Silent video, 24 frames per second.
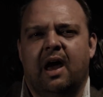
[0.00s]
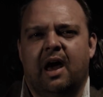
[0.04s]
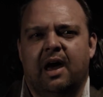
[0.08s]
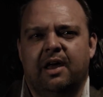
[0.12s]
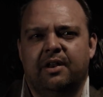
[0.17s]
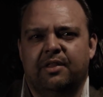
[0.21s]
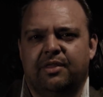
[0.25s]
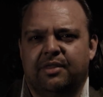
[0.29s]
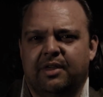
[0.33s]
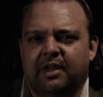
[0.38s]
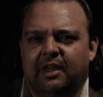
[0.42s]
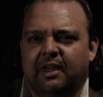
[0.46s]

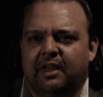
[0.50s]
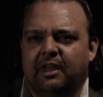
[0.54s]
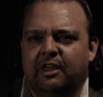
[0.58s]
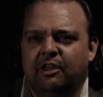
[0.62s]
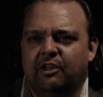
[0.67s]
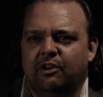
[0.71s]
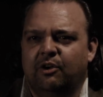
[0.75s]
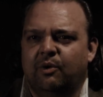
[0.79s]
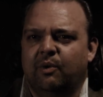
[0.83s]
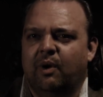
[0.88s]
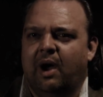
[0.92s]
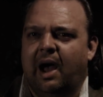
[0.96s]
and think,
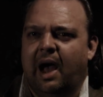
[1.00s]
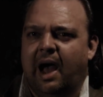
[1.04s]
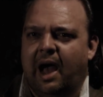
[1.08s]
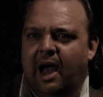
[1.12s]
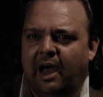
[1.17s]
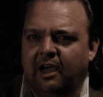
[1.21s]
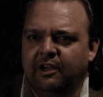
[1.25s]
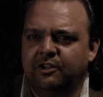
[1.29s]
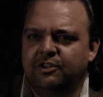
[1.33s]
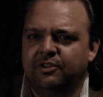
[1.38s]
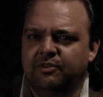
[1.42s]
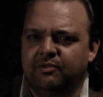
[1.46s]

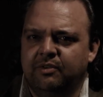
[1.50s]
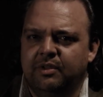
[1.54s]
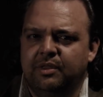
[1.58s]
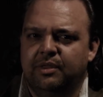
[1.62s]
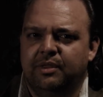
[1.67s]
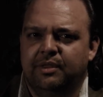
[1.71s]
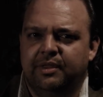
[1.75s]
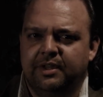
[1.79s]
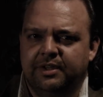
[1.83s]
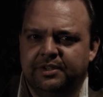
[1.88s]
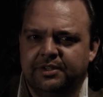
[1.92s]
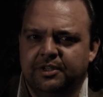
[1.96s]
actually
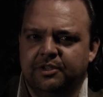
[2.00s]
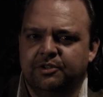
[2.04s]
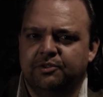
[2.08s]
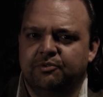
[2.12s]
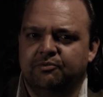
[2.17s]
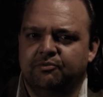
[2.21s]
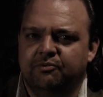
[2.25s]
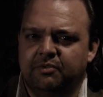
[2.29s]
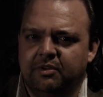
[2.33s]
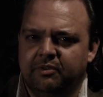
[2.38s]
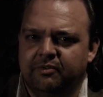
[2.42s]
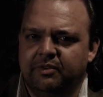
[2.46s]
this
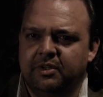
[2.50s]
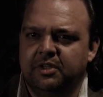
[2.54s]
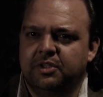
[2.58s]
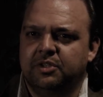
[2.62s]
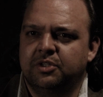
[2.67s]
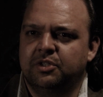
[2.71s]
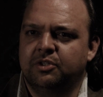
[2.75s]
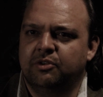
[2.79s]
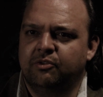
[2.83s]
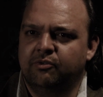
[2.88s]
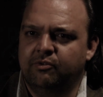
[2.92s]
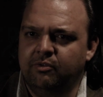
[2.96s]
is really
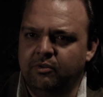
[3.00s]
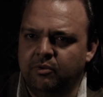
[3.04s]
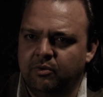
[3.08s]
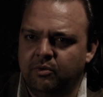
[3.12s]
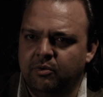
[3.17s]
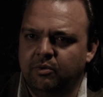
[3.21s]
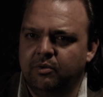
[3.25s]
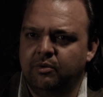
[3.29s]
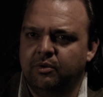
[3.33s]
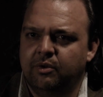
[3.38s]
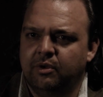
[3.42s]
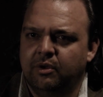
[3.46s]

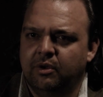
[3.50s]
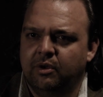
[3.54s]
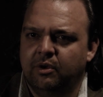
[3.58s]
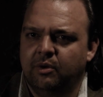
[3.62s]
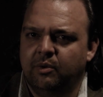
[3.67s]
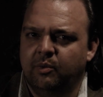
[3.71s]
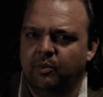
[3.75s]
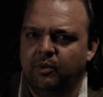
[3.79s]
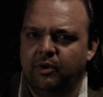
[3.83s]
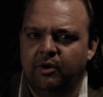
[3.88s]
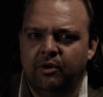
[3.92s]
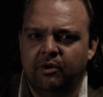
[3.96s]
screwed.
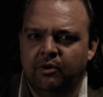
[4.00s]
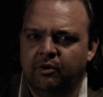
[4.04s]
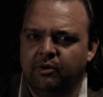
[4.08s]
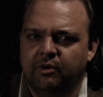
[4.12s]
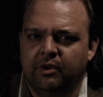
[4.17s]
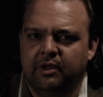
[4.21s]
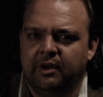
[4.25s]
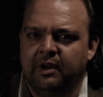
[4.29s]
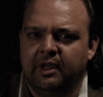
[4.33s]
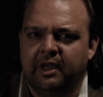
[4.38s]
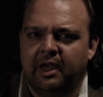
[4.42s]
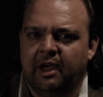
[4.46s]
We're not
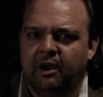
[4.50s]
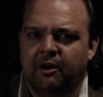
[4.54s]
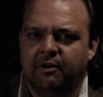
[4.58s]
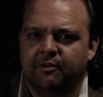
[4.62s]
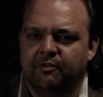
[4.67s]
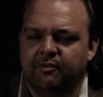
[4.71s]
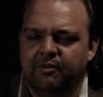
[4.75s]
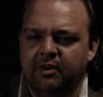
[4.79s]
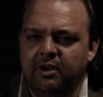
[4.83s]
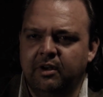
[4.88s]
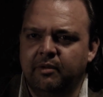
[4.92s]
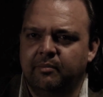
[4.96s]
going to get our
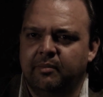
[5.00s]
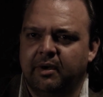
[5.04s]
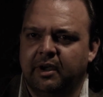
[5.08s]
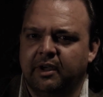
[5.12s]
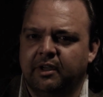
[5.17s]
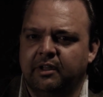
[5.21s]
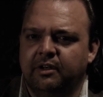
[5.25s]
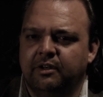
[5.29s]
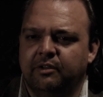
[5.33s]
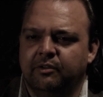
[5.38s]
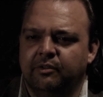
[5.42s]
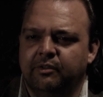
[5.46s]
freedom
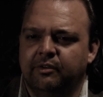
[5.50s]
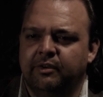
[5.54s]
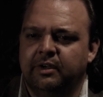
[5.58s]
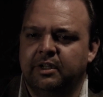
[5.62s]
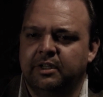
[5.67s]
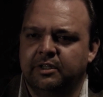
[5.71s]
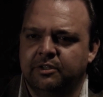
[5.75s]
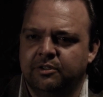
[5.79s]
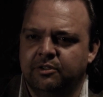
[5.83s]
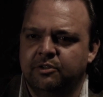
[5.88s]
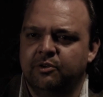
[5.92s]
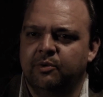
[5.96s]
back until there
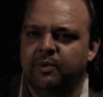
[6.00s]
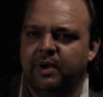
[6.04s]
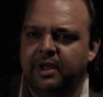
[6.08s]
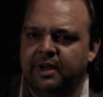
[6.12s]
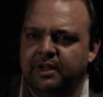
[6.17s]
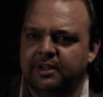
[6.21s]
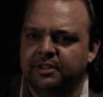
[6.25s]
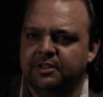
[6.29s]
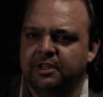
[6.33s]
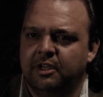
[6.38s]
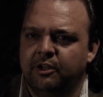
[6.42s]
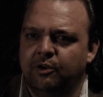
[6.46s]
is no
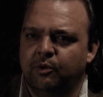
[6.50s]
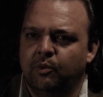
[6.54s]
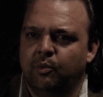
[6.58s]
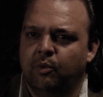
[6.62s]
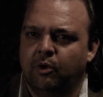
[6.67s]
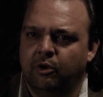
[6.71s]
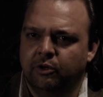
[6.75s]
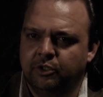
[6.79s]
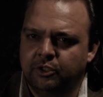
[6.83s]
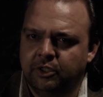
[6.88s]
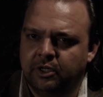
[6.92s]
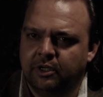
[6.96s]
NSA to
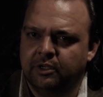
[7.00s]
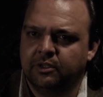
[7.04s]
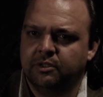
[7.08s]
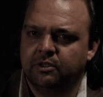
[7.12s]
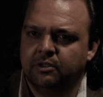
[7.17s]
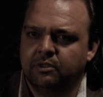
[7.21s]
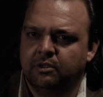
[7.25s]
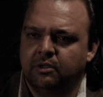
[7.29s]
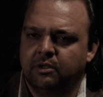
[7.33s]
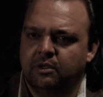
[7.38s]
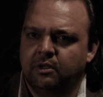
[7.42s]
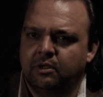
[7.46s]
watch us.